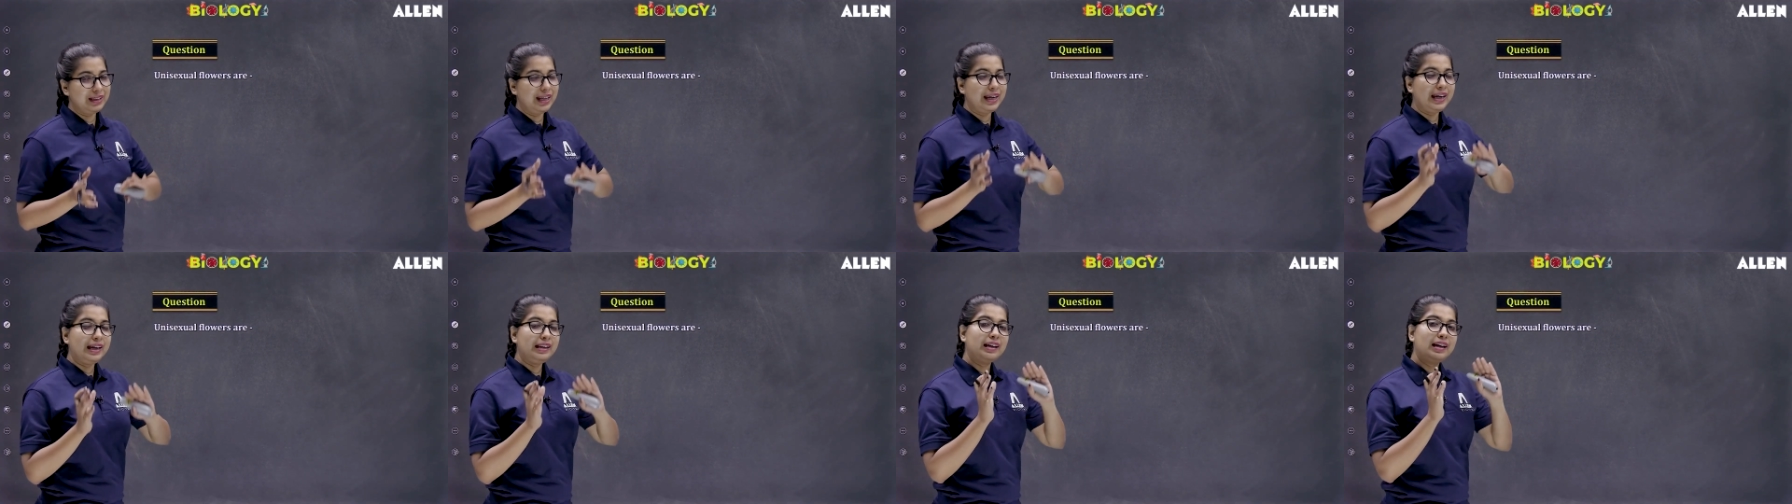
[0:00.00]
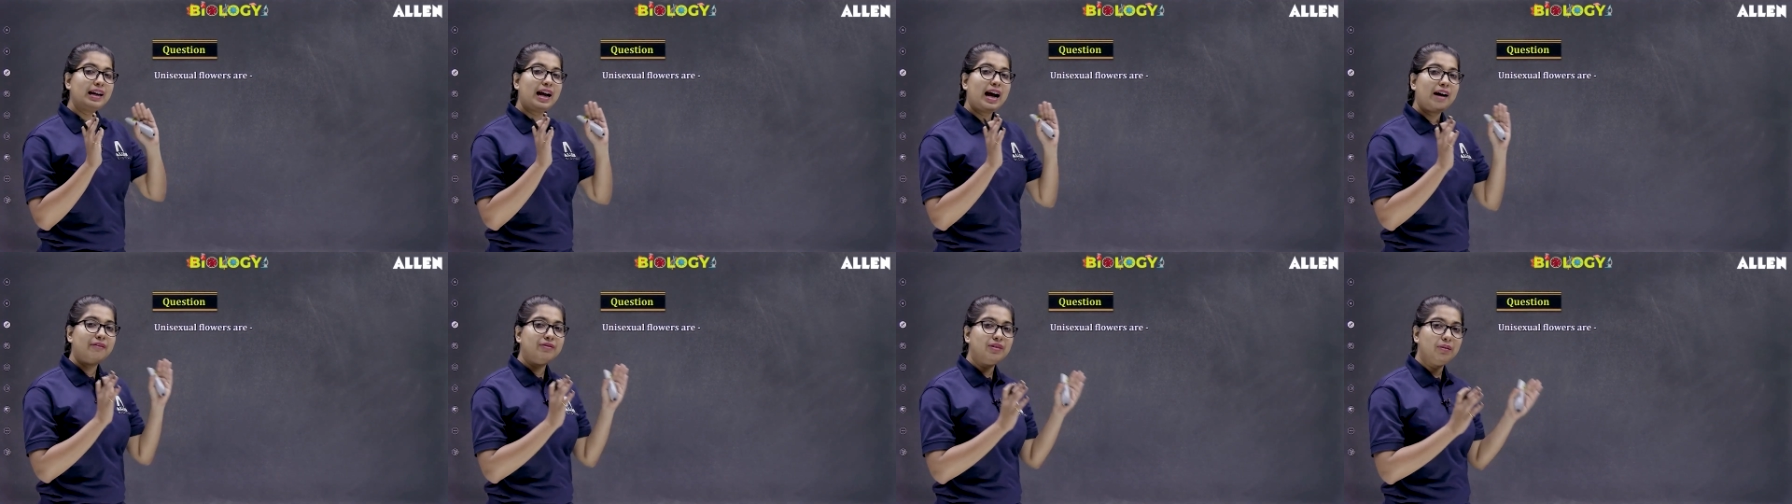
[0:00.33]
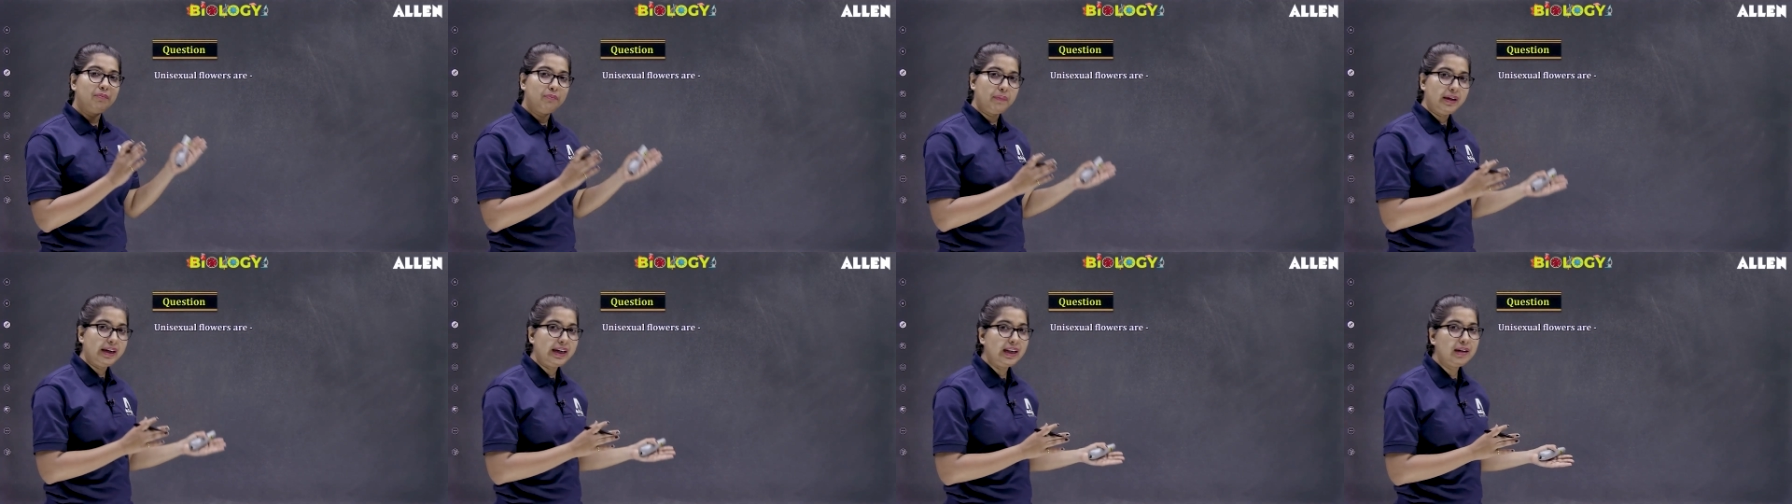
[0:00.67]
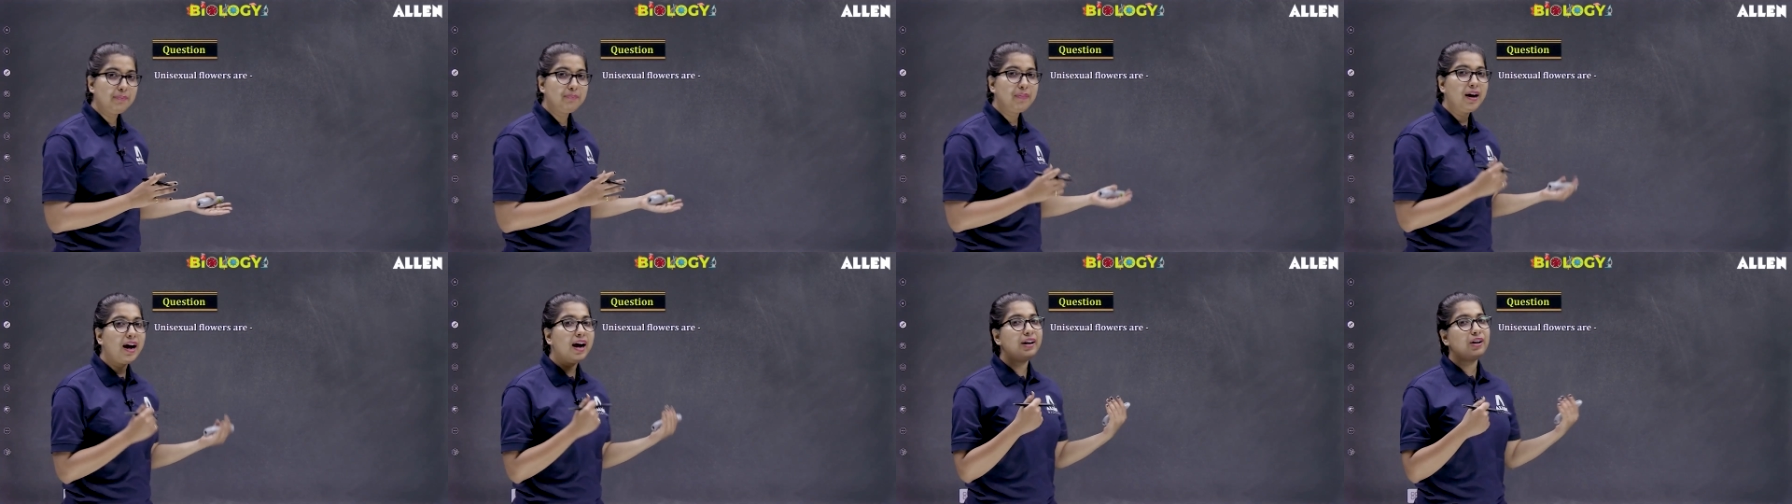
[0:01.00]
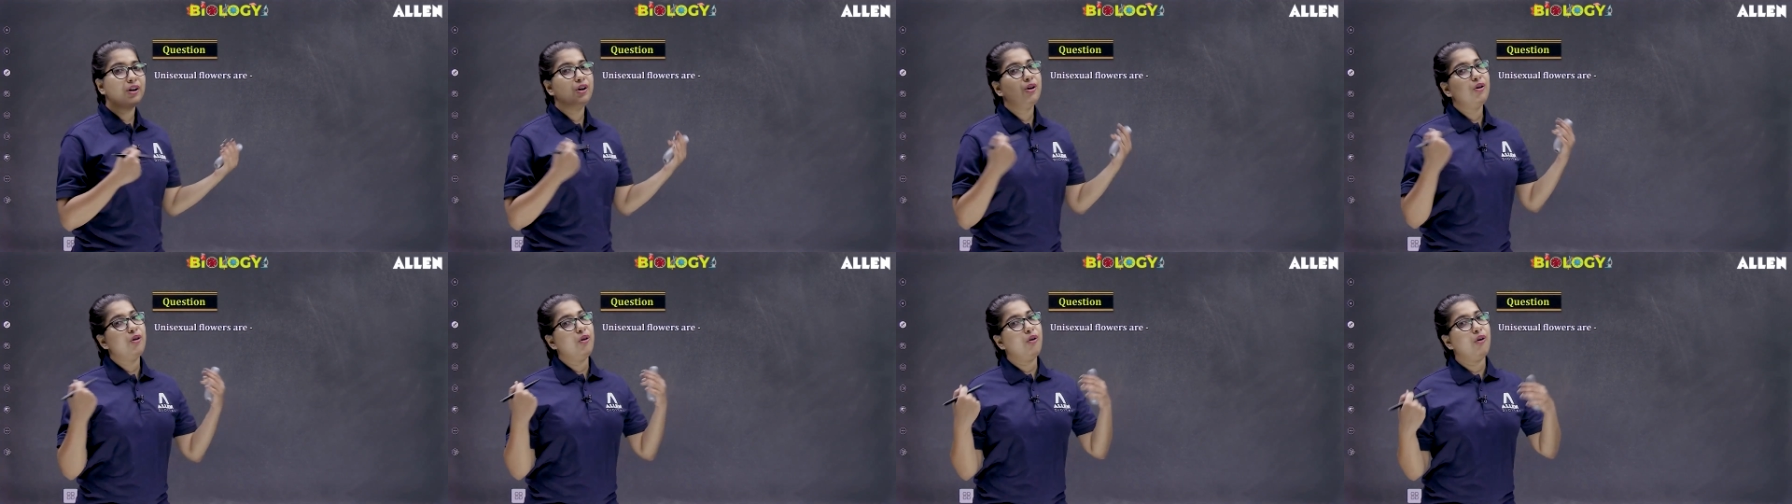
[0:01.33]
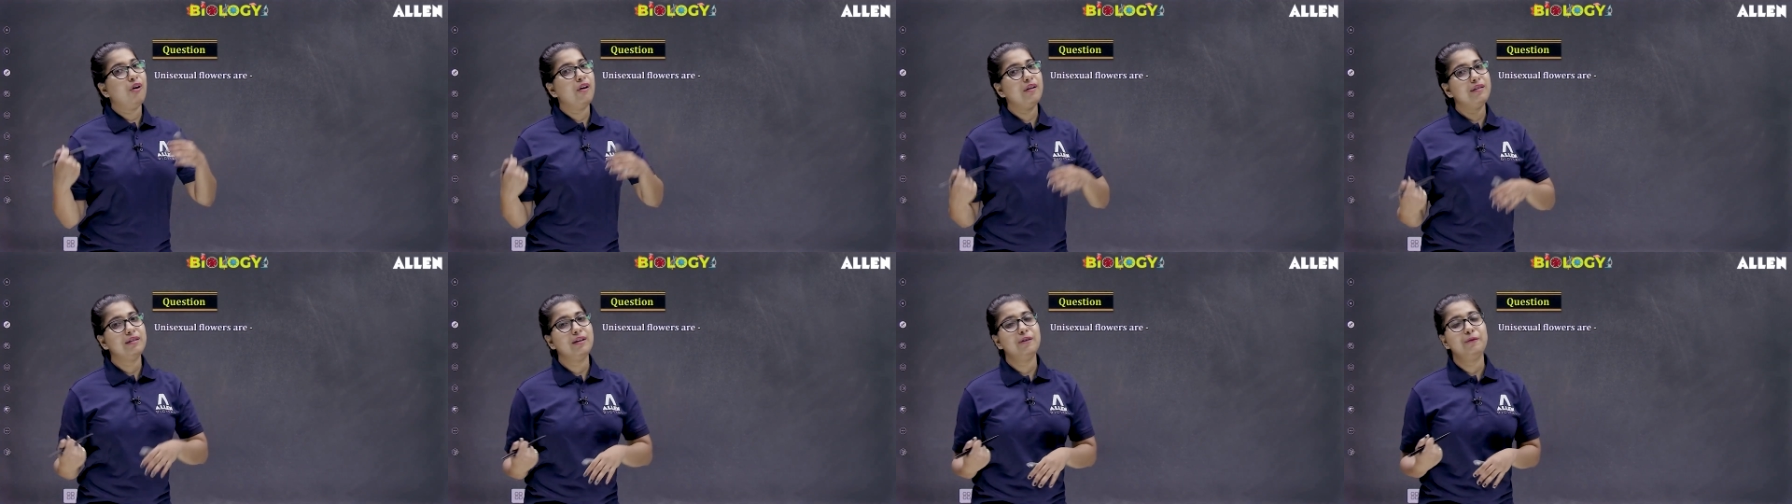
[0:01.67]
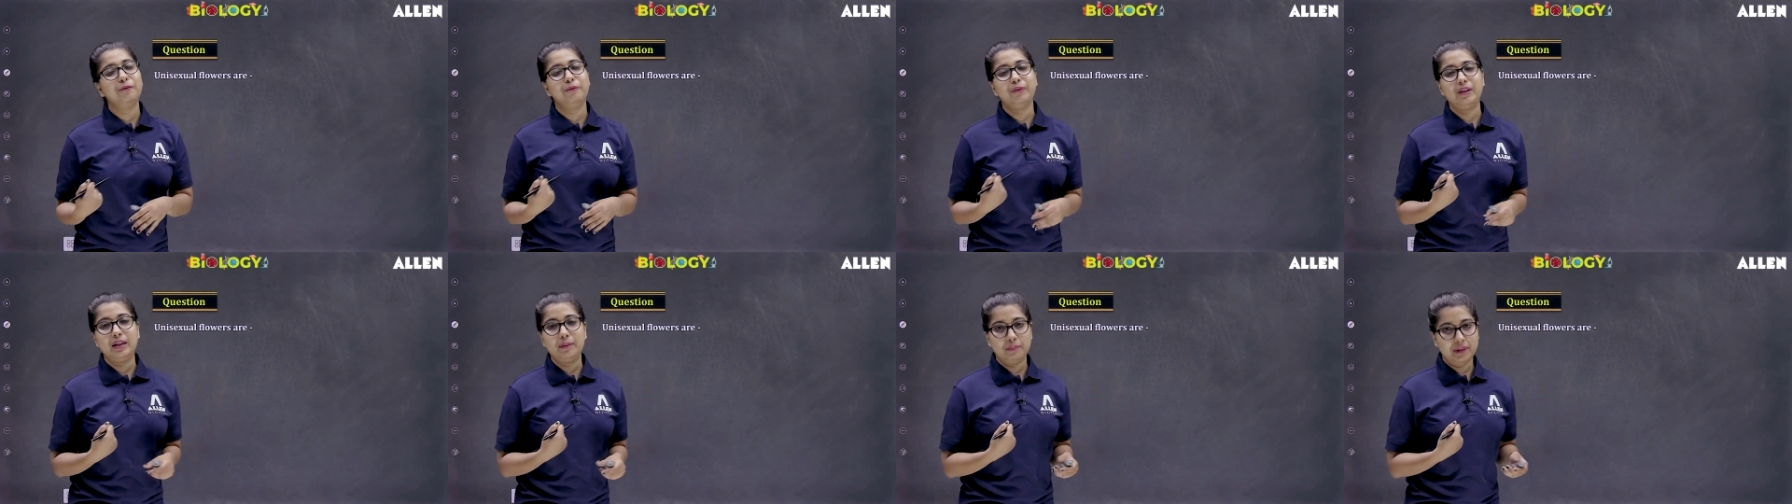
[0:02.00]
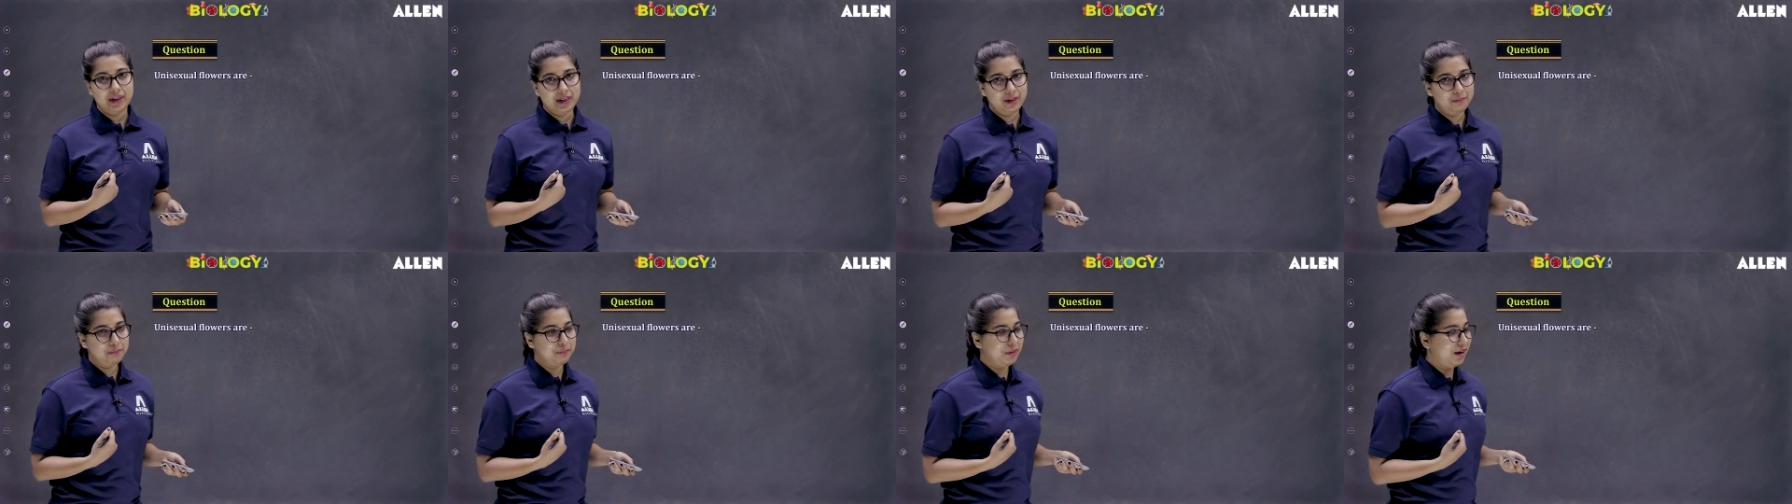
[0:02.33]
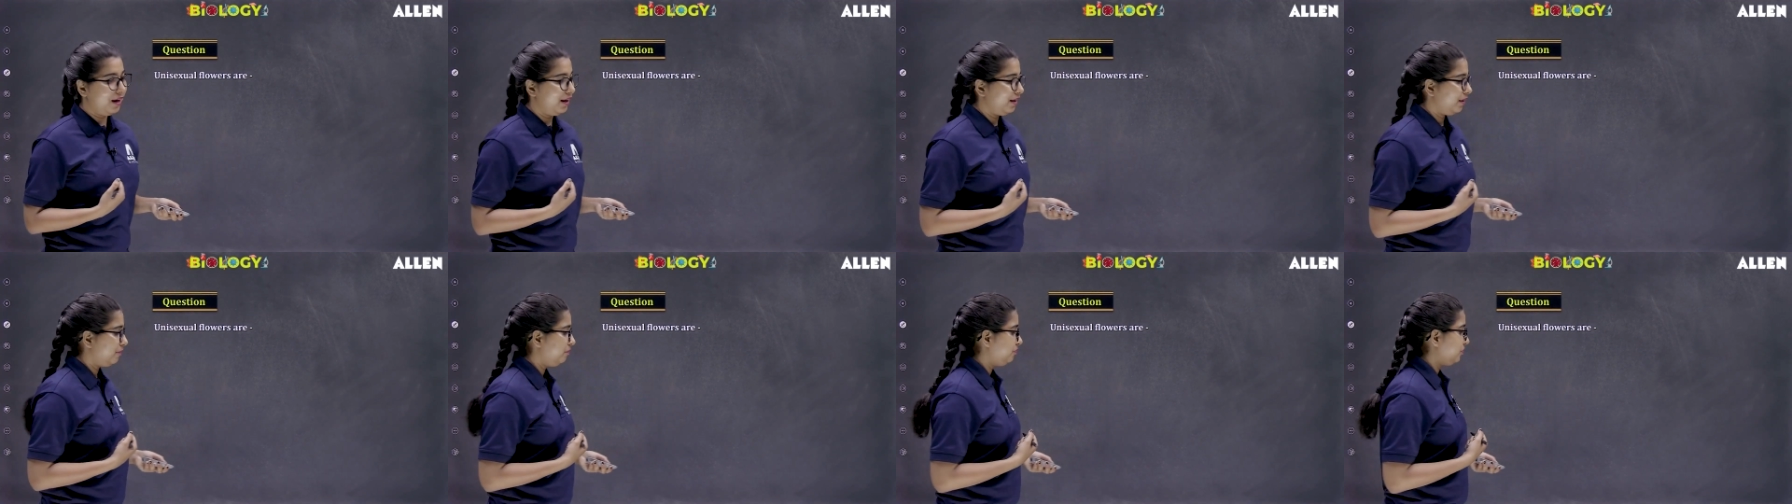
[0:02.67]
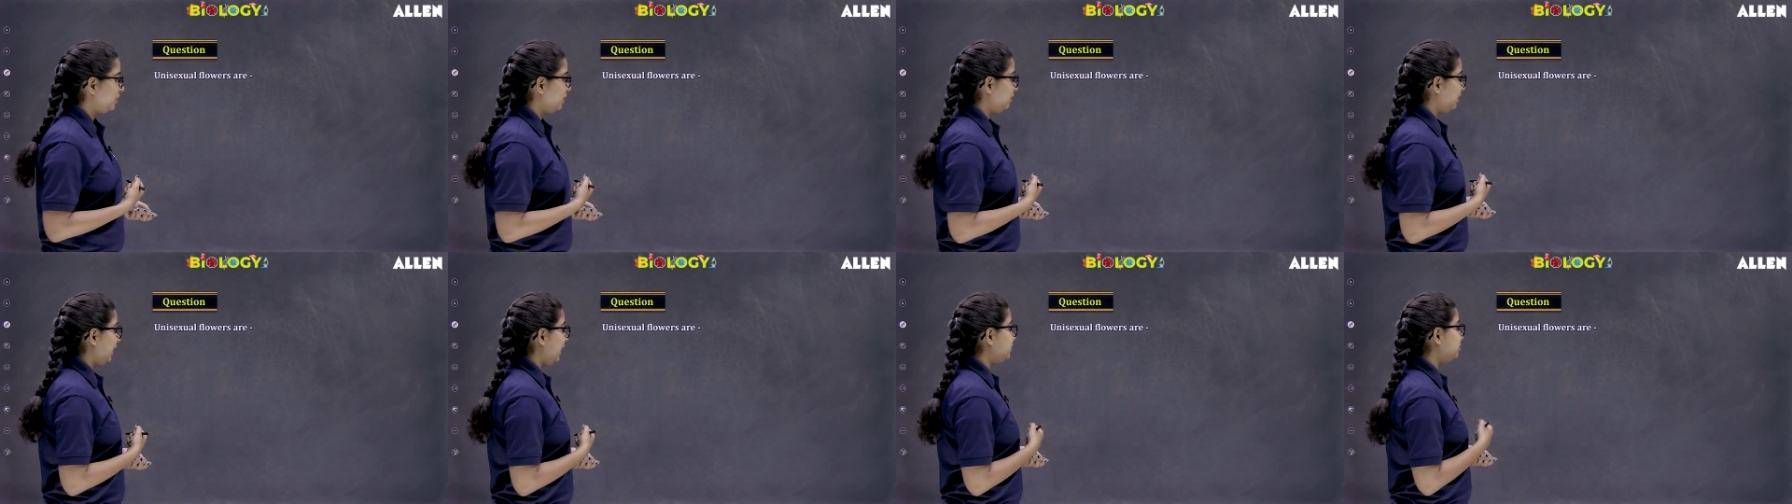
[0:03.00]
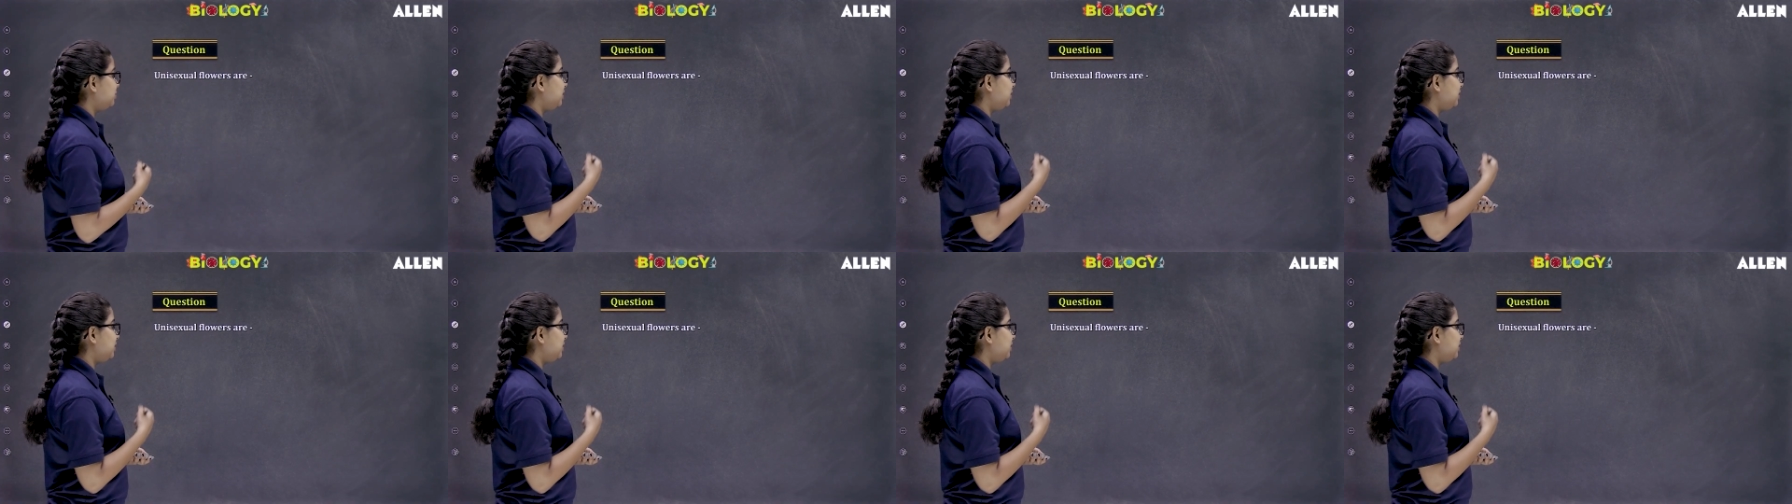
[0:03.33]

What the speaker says: They either have the male part or the female part, right?